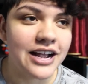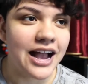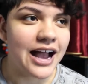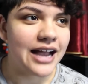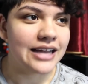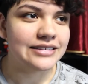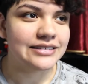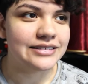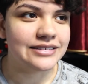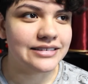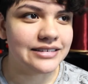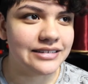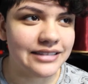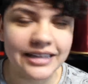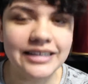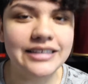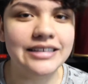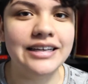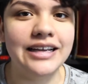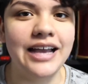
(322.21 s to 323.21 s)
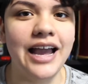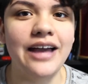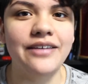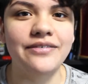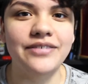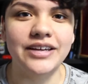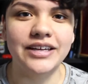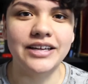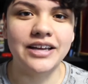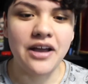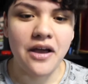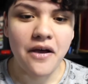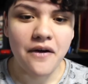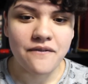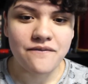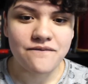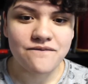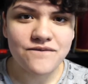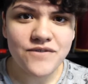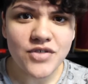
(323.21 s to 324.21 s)
I like having
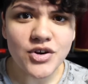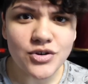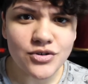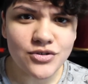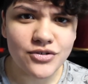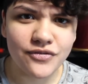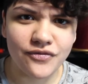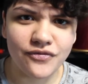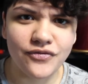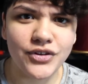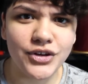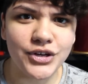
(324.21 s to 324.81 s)
food.